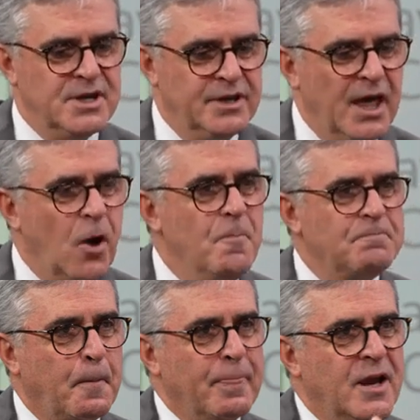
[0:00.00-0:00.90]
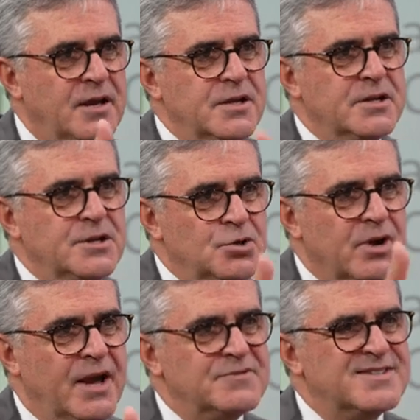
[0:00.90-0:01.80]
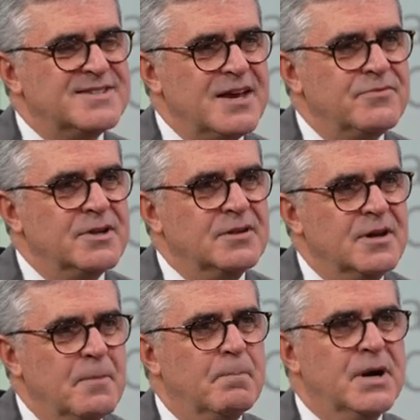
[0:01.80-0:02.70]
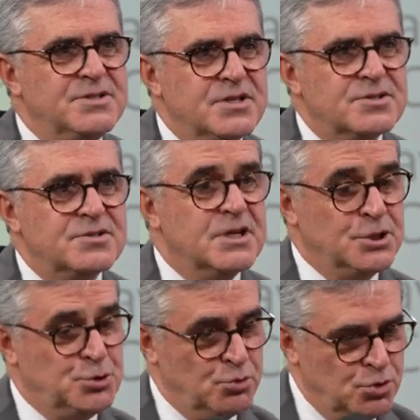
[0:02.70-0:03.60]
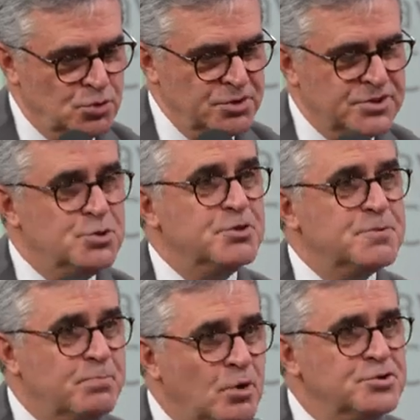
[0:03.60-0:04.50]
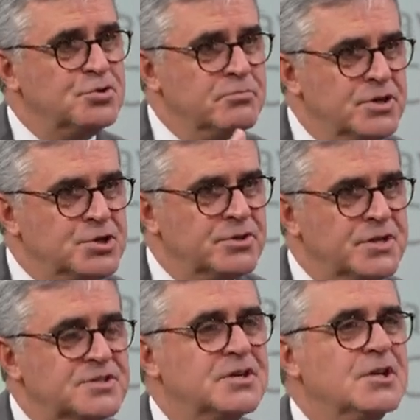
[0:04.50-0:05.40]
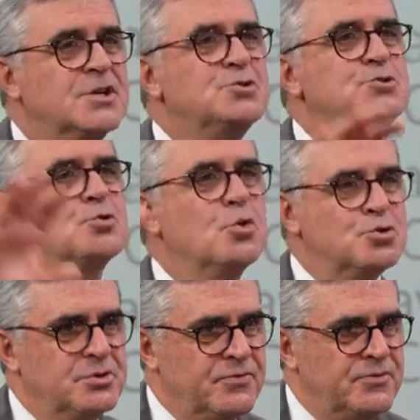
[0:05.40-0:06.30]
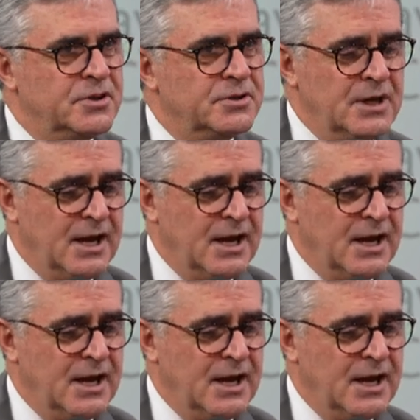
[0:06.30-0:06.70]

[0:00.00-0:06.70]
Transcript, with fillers: And now here you have seven budgets to use to sponsor missionaries to go to the field.